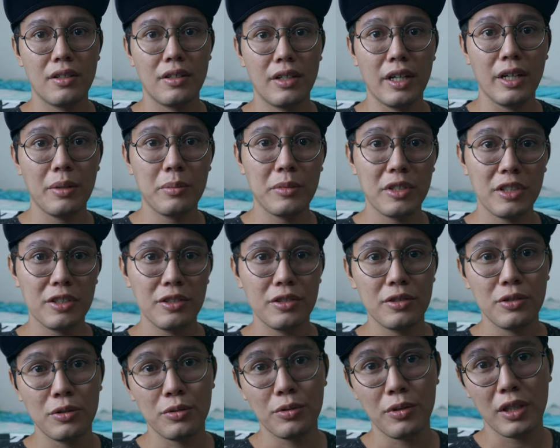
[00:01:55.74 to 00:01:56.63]
All right, I'm going to
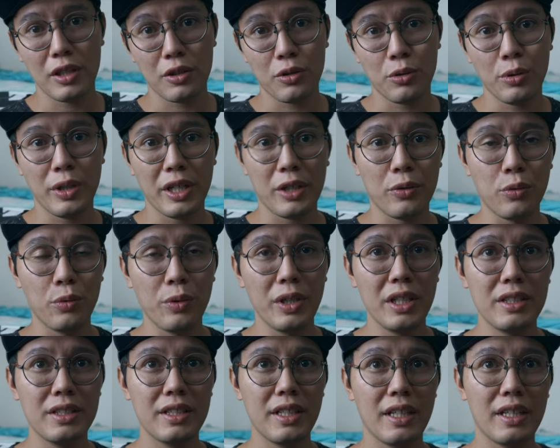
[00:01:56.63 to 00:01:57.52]
do a quick
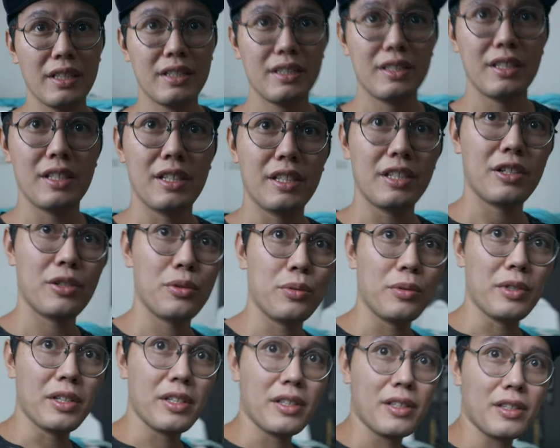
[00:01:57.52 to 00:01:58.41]
wind test here
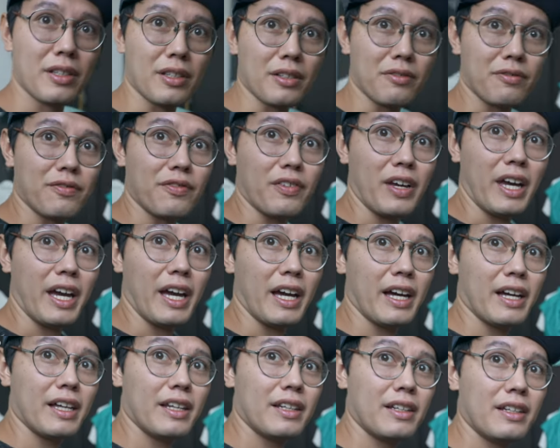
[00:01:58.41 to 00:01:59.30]
with the
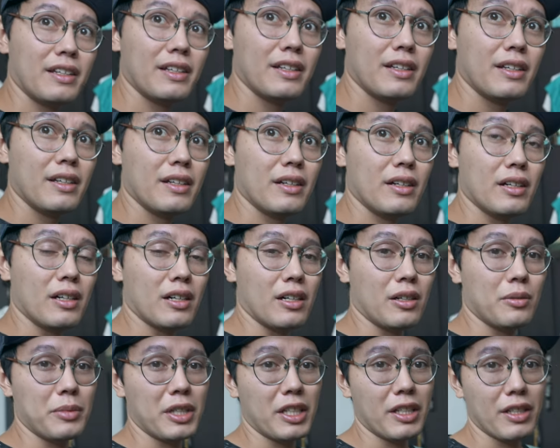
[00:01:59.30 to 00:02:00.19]
fan
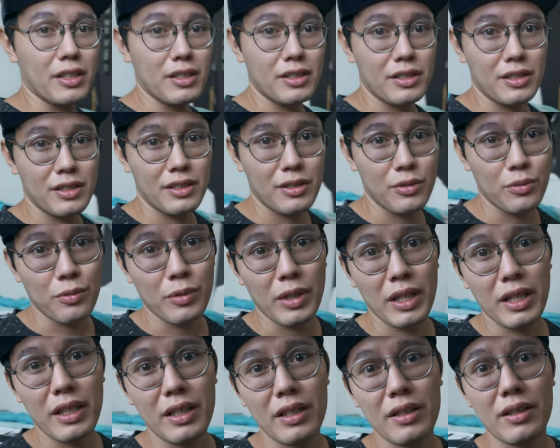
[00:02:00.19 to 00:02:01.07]
uh, because
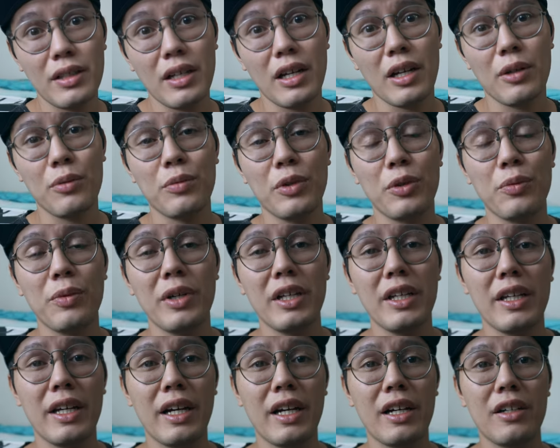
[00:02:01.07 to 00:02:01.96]
when we
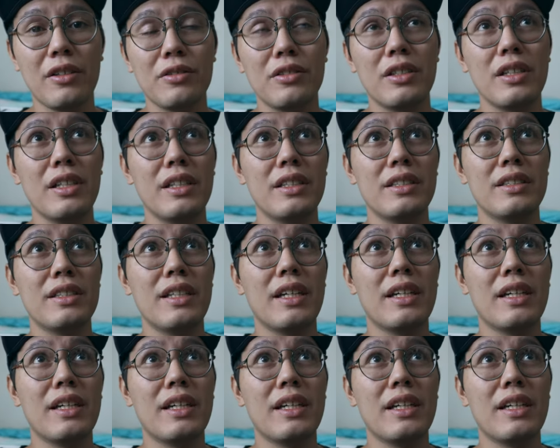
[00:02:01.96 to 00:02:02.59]
went out and